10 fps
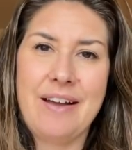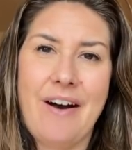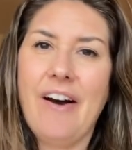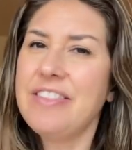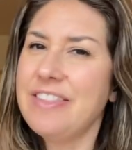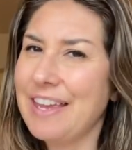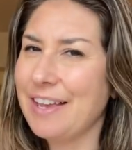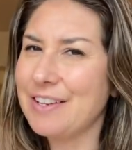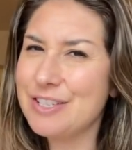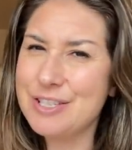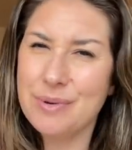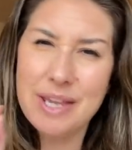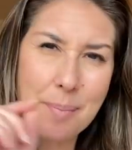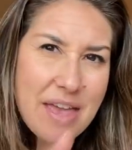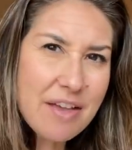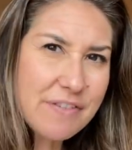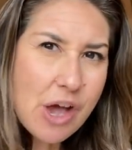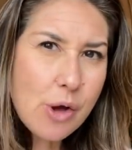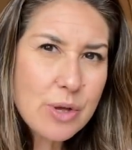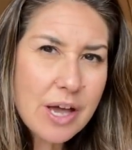I think doing a bit of
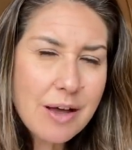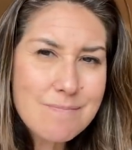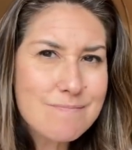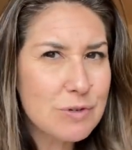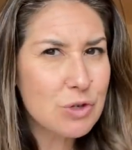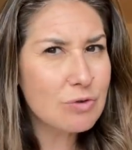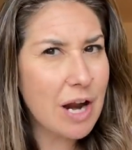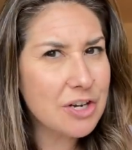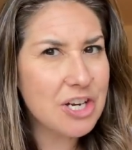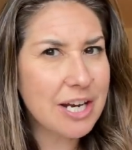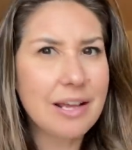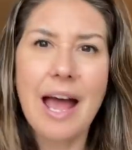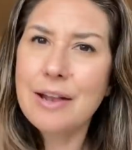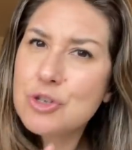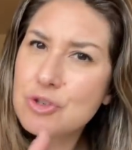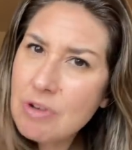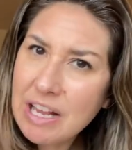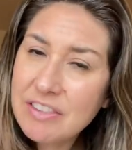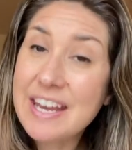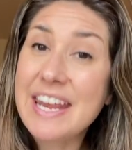yoga, stretching and
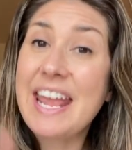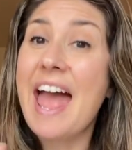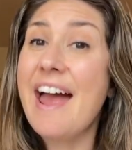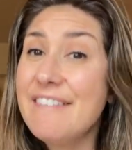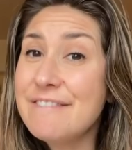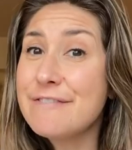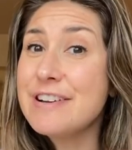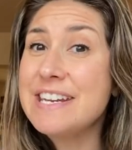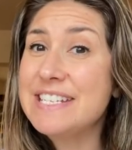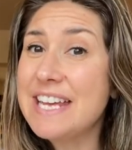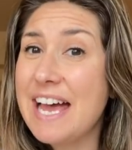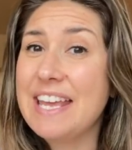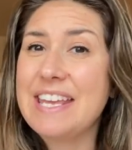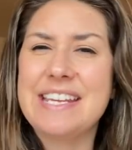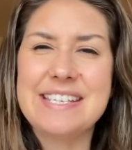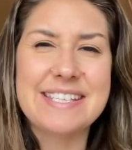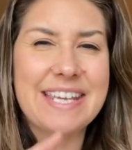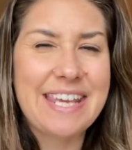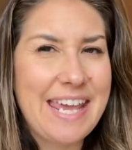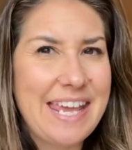strengthening every day is the
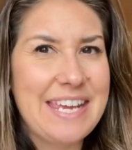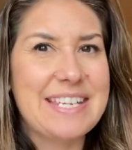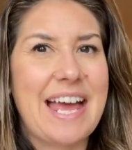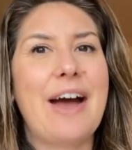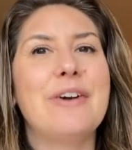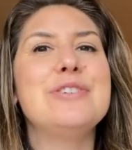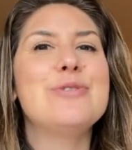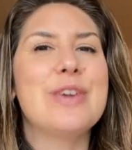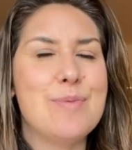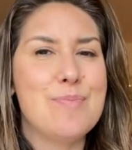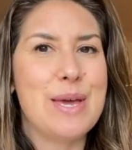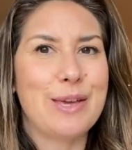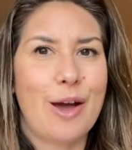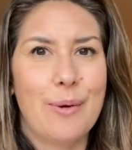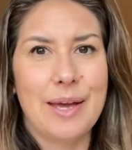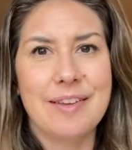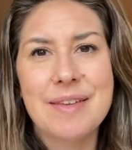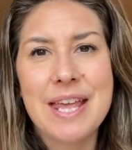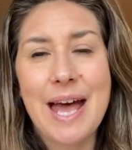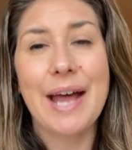key to how you keep it going.
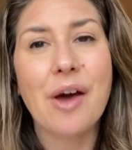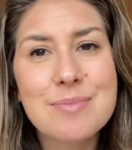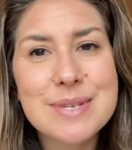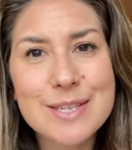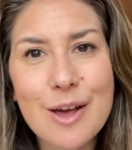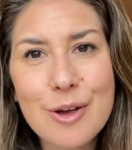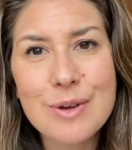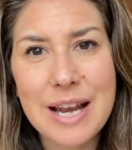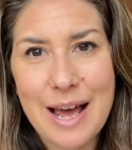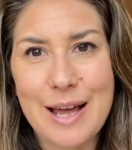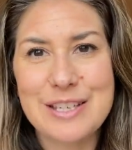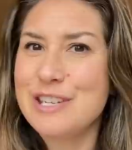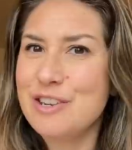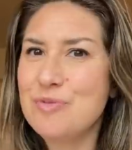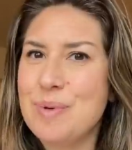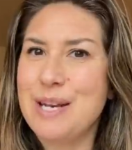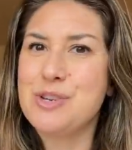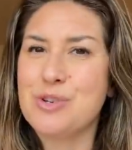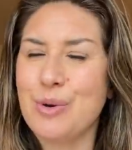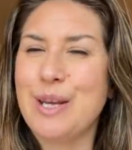And I'm so glad you've been
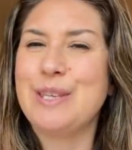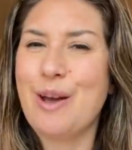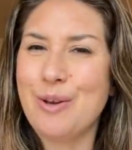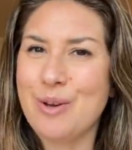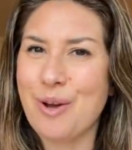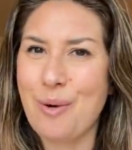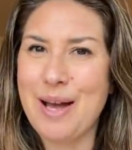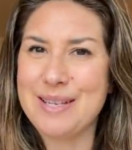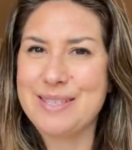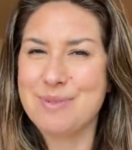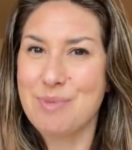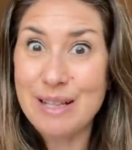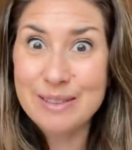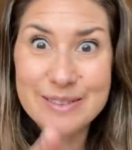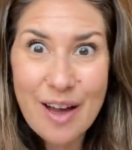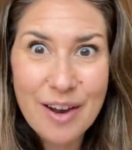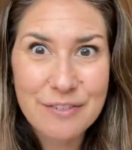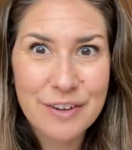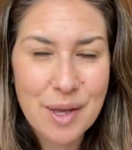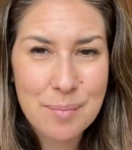enjoying Yoga Quest. Well done
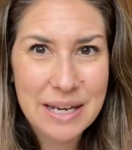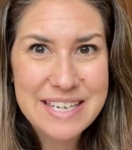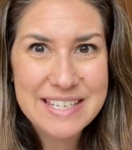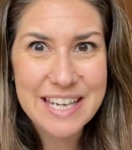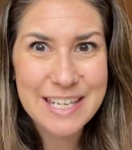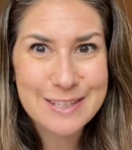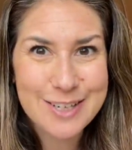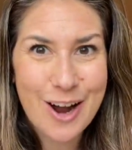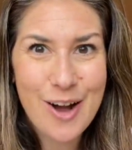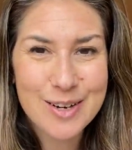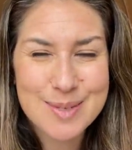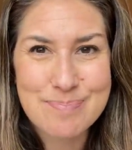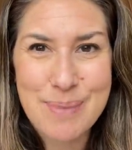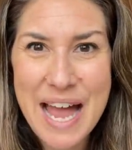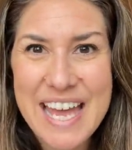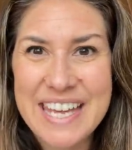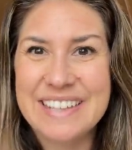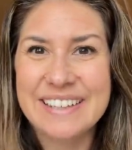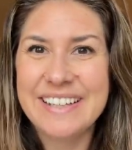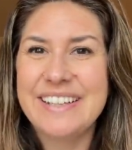for completing Sharks Bay.